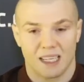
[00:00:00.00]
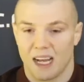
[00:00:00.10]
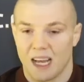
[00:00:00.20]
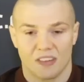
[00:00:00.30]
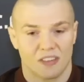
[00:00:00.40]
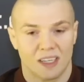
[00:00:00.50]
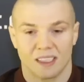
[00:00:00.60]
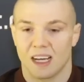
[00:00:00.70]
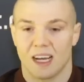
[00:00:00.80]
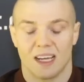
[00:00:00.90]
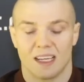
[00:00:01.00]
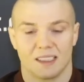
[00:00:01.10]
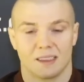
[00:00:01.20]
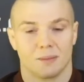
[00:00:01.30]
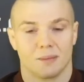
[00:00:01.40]
higher ranked
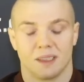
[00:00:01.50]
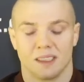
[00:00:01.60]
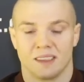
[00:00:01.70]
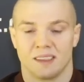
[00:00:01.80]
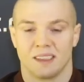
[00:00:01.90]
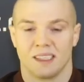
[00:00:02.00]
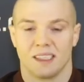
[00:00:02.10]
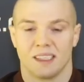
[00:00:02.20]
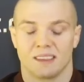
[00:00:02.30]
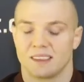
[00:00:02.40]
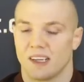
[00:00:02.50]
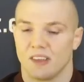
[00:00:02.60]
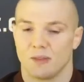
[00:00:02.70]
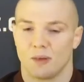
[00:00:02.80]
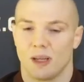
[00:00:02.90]
guy, and then
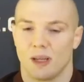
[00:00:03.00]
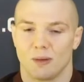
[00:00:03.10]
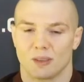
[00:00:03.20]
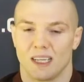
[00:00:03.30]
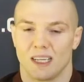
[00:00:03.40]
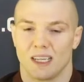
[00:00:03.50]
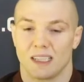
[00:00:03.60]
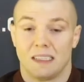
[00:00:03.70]
second of all, I was like,